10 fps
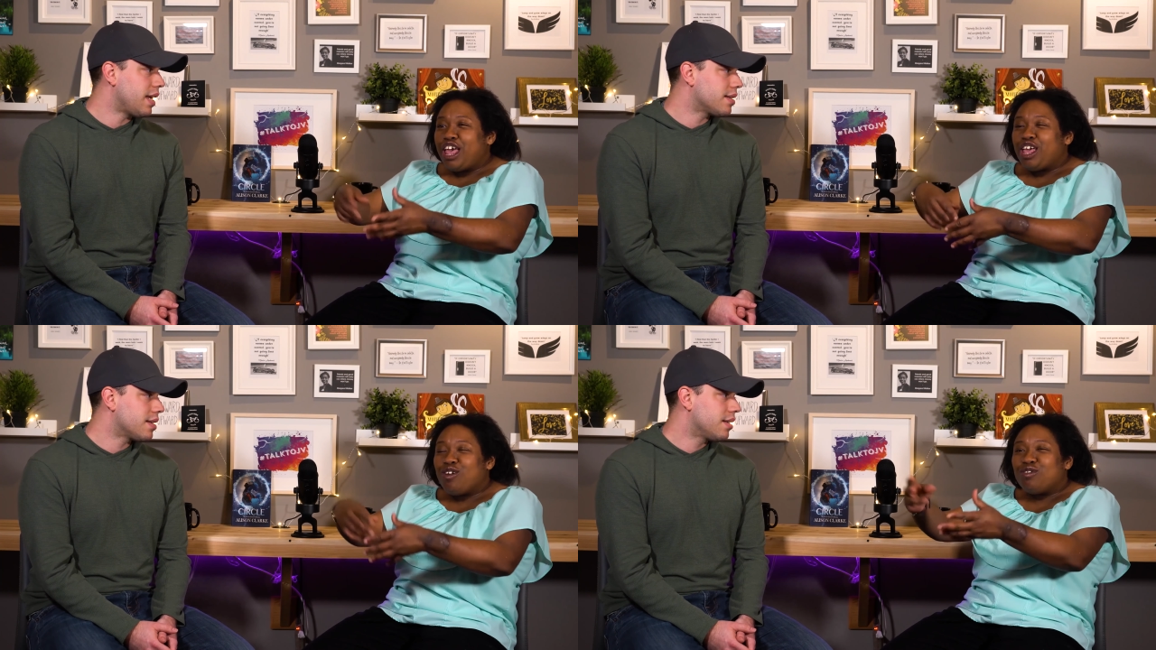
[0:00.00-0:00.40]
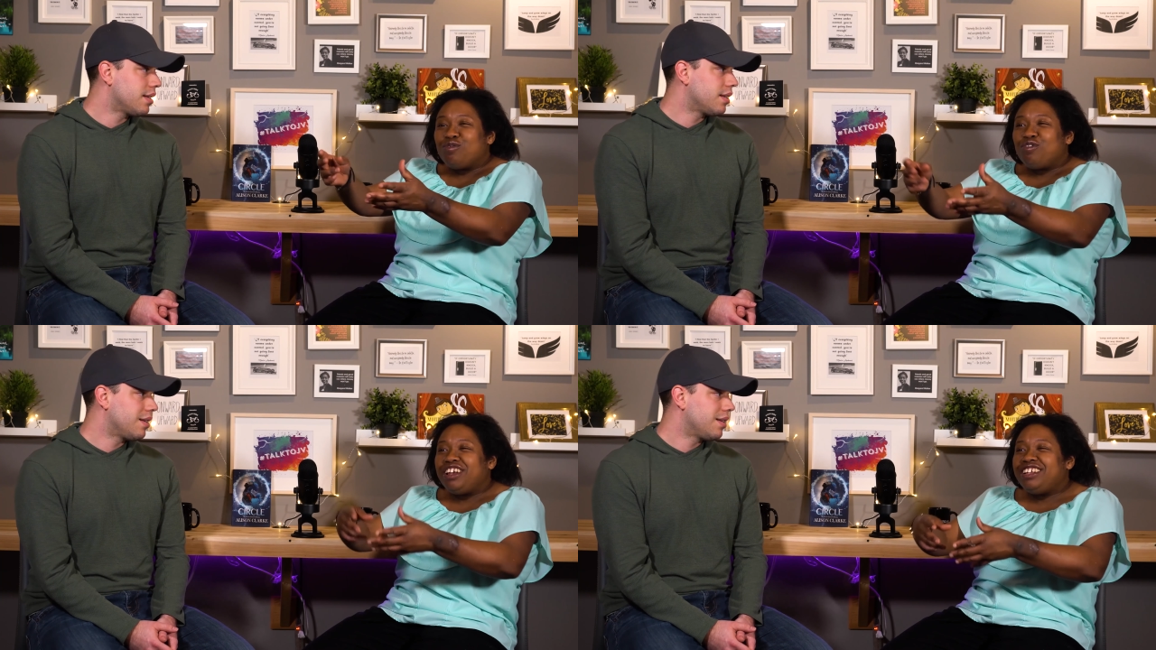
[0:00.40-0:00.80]
Speaker 1: Hang out
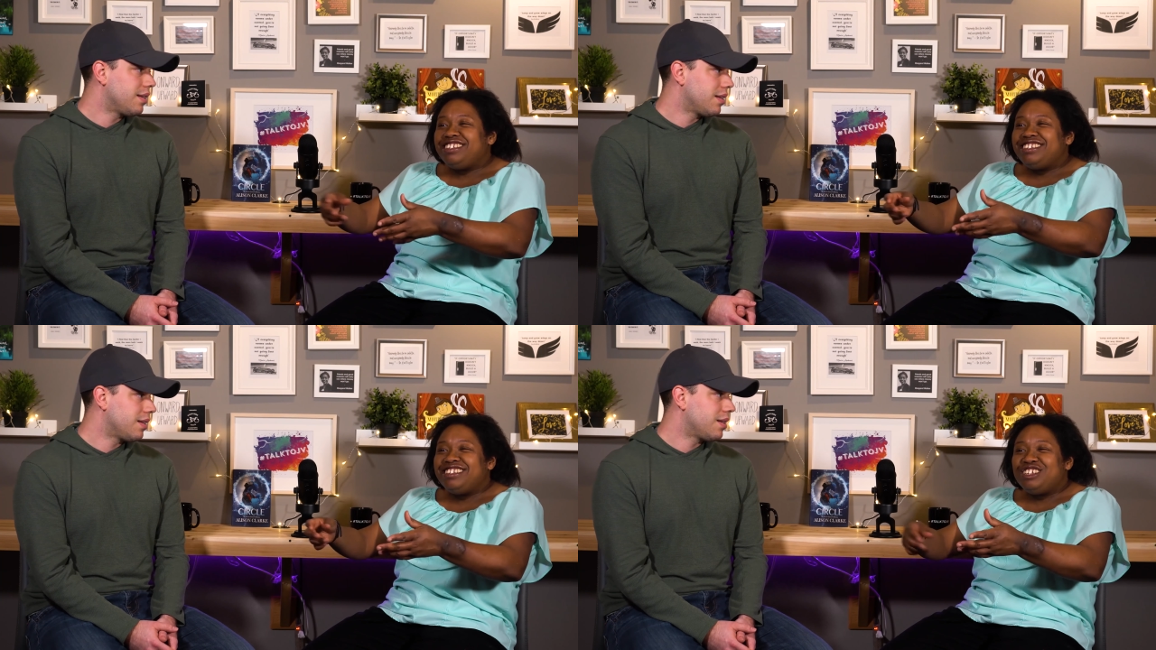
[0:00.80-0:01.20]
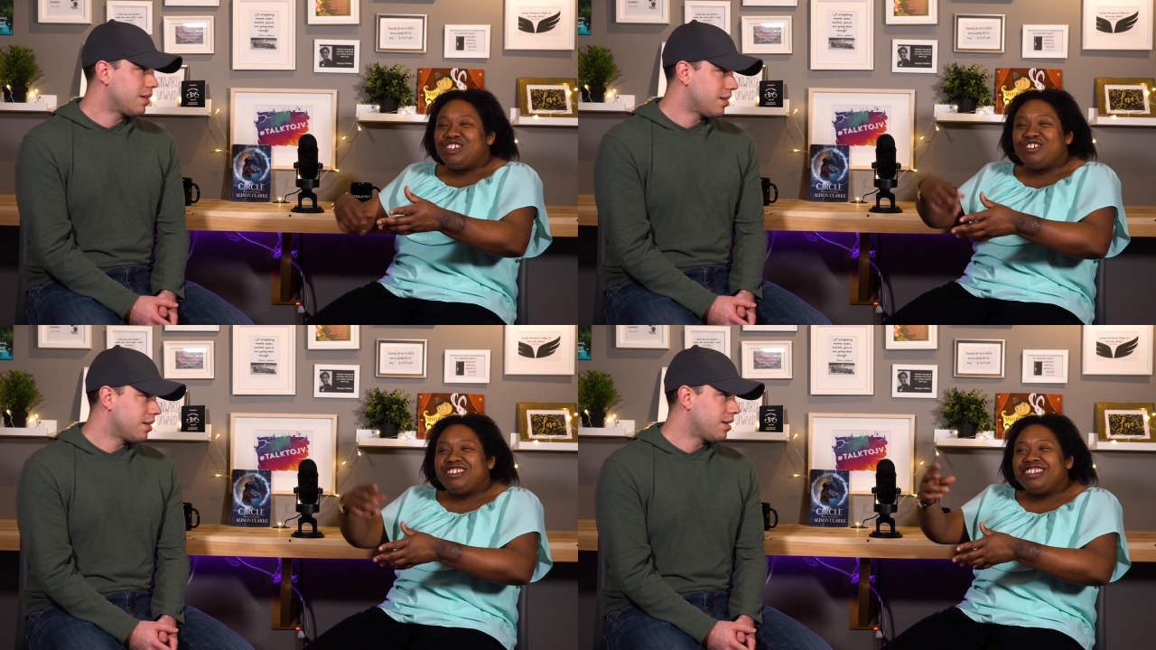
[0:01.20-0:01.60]
with friends, and
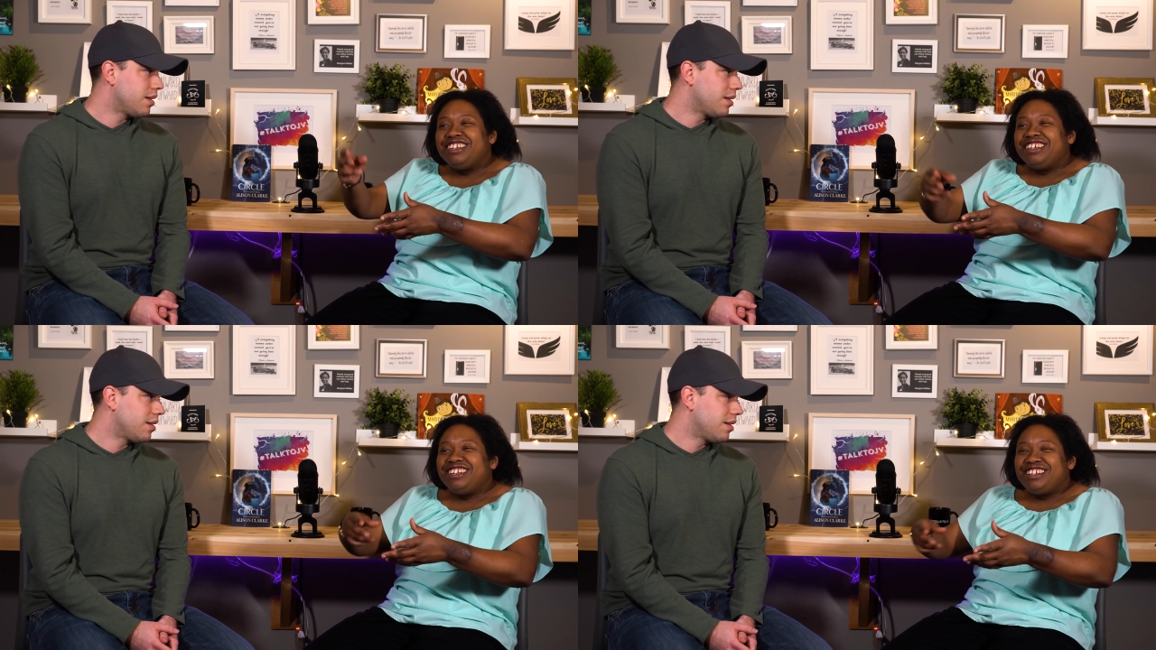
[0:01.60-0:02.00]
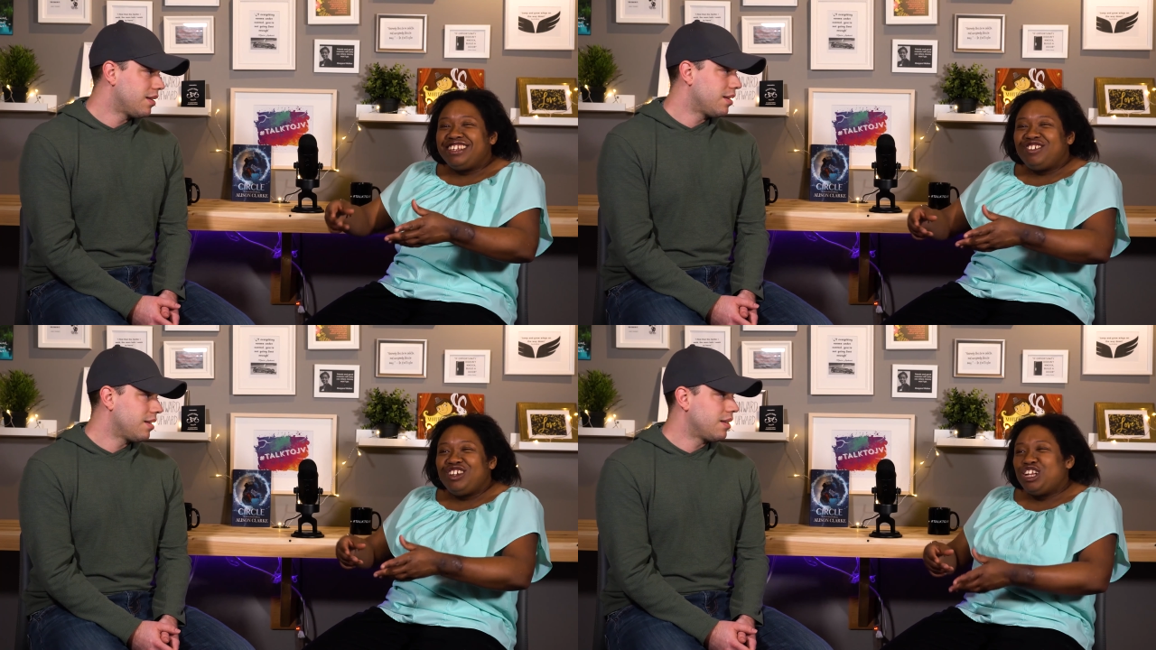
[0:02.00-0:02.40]
they're
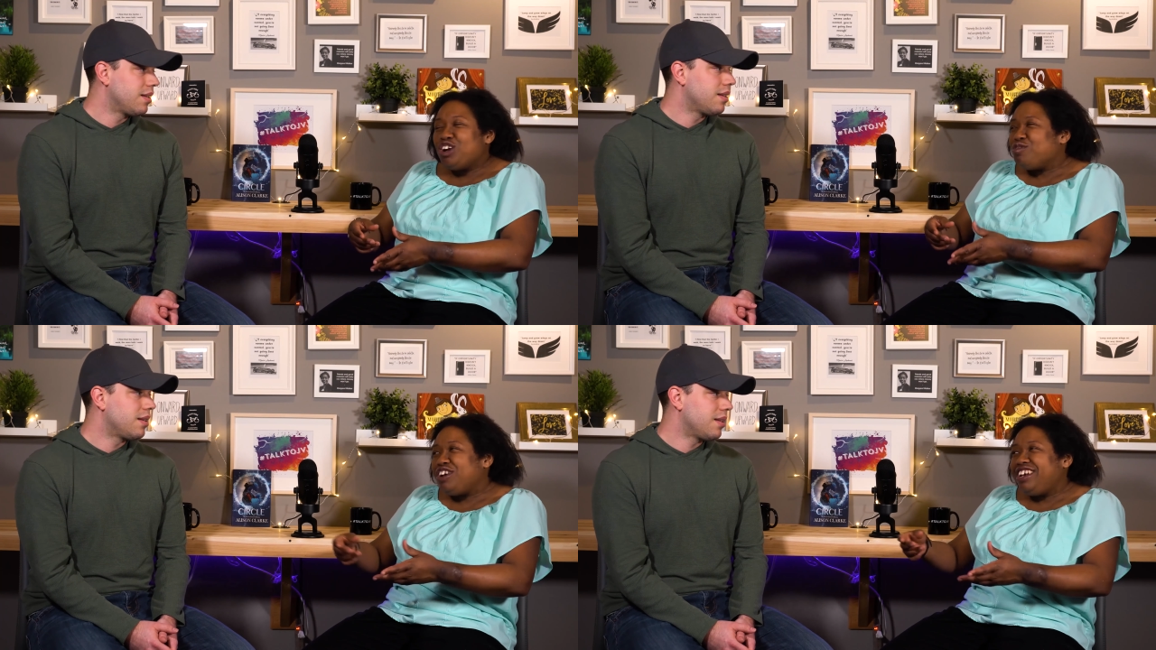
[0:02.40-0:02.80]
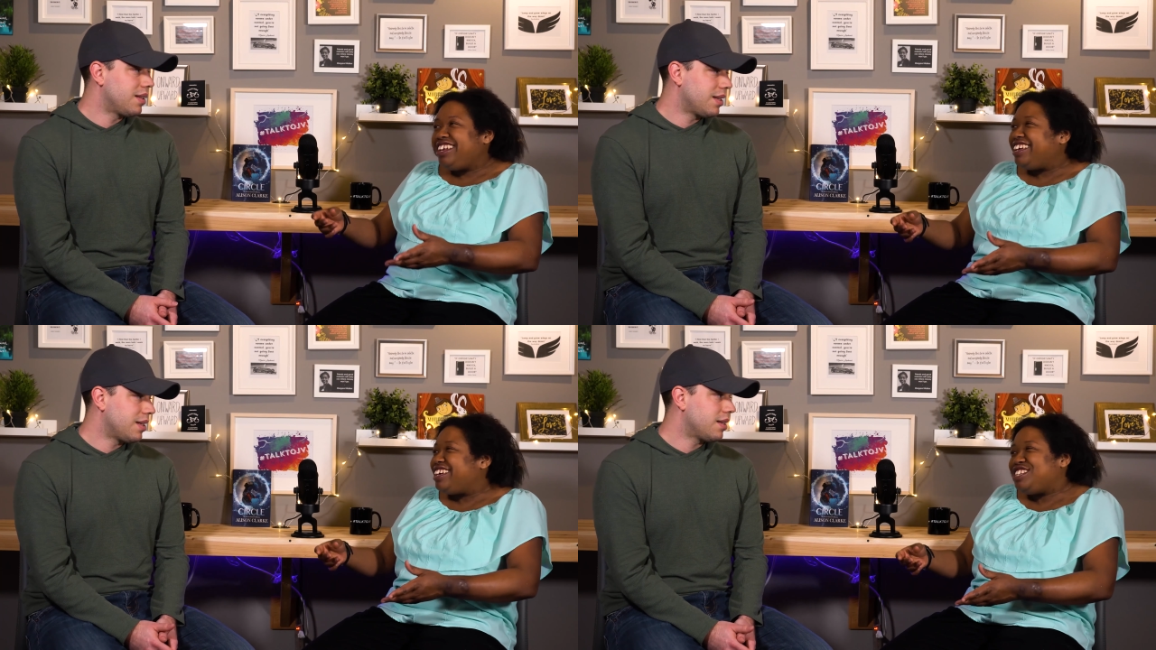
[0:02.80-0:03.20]
doing. Well, you're not writing.